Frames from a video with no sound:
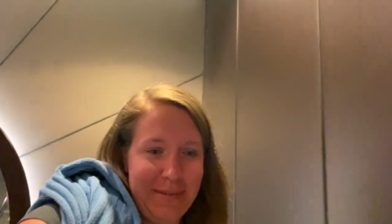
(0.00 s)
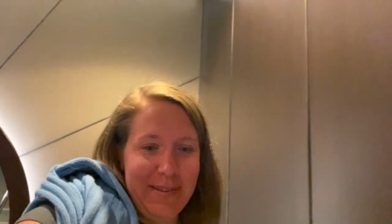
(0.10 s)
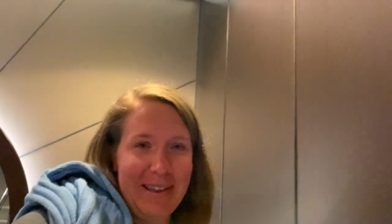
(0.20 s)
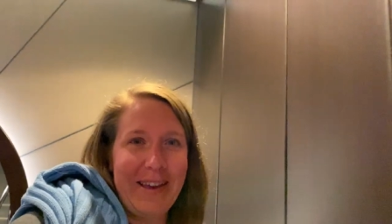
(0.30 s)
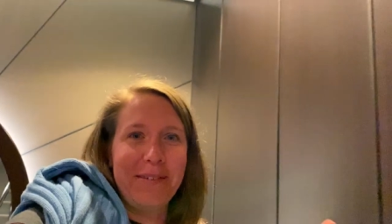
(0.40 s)

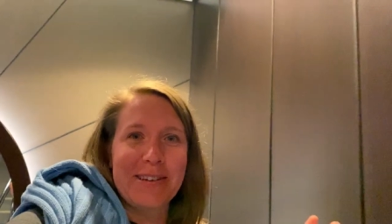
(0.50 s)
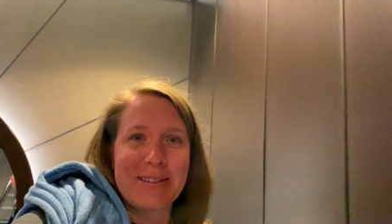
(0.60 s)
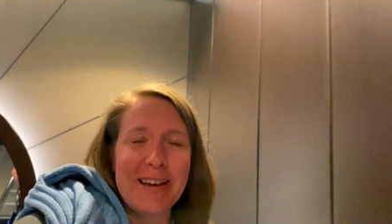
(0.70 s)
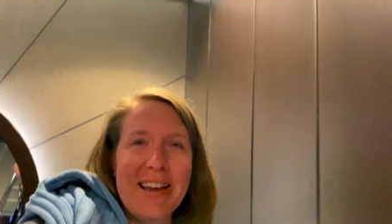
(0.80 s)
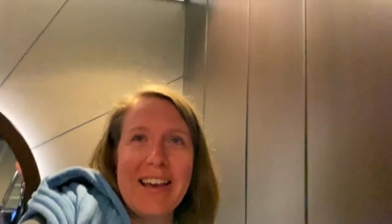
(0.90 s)
it was
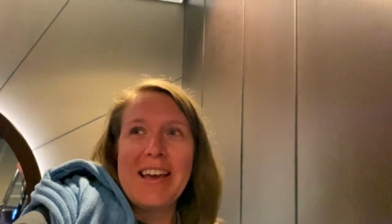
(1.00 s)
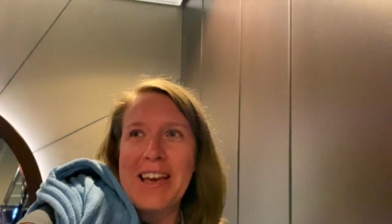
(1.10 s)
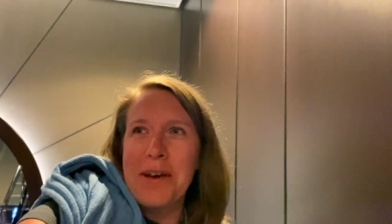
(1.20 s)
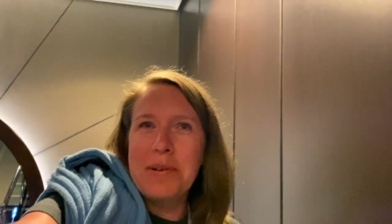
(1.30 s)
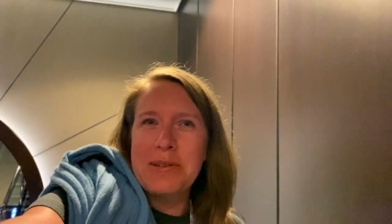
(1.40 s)

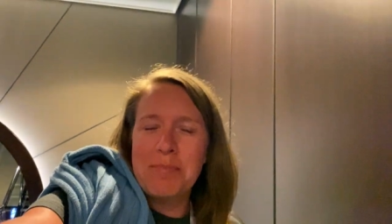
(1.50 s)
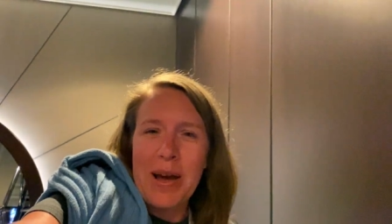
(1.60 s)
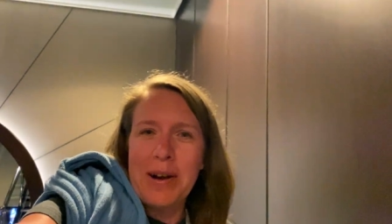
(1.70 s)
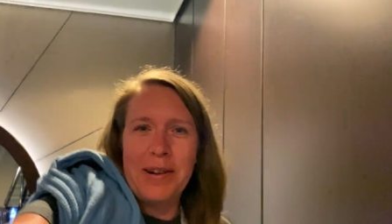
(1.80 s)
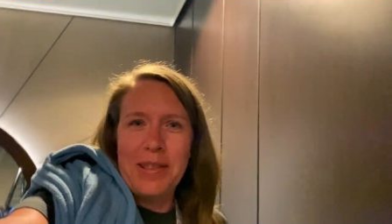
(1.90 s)

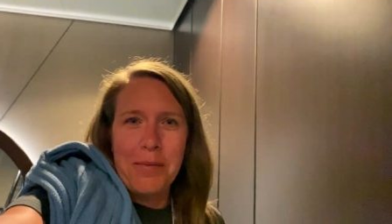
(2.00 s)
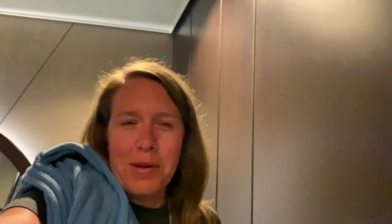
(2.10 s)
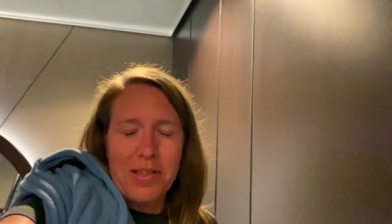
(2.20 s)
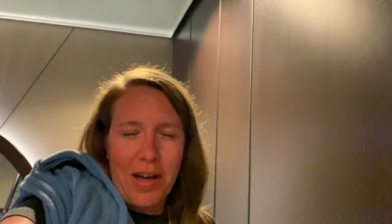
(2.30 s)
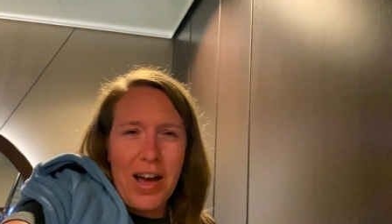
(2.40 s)
better than we
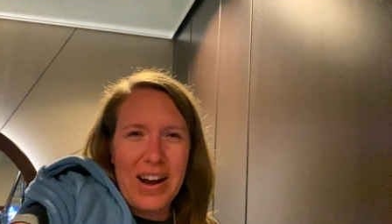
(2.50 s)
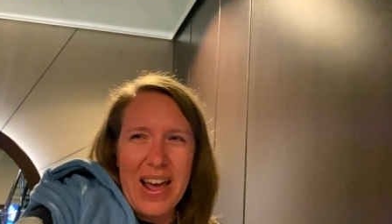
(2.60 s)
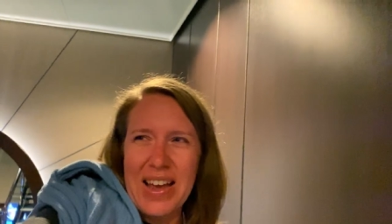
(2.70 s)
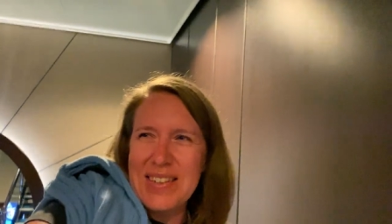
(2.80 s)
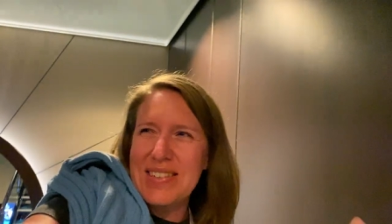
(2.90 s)
thought. I
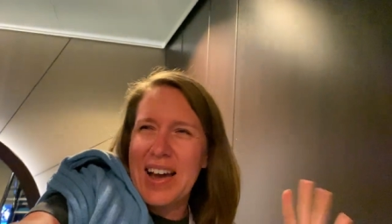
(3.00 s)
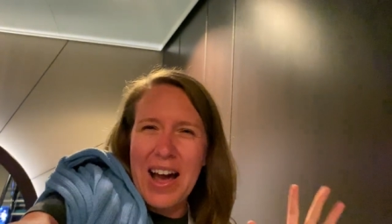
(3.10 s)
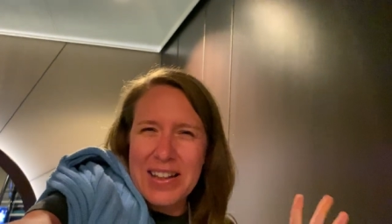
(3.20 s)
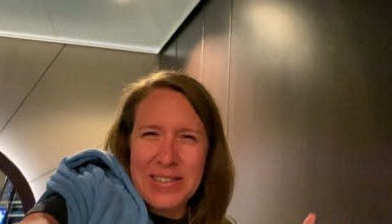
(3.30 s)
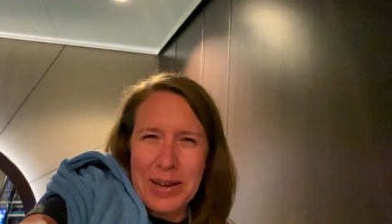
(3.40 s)
guess the
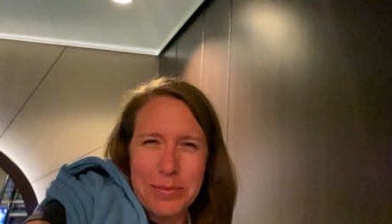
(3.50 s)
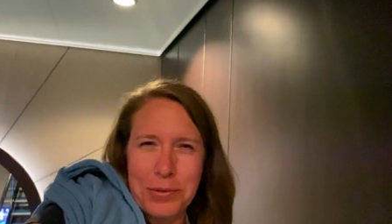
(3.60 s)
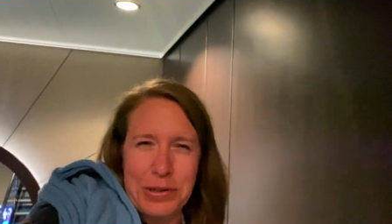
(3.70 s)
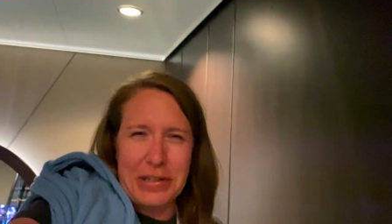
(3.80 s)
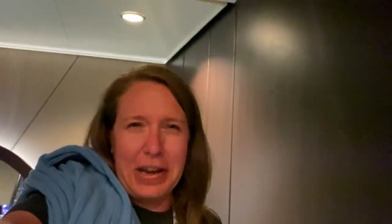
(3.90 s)
concept
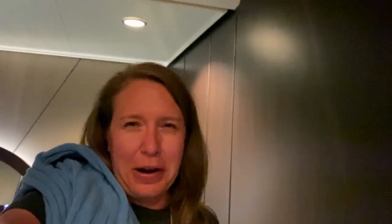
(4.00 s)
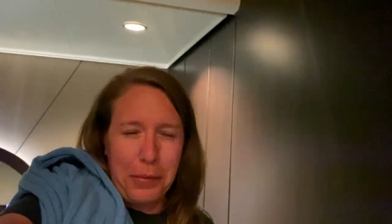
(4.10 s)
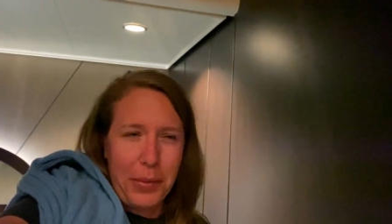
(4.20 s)
was just kind of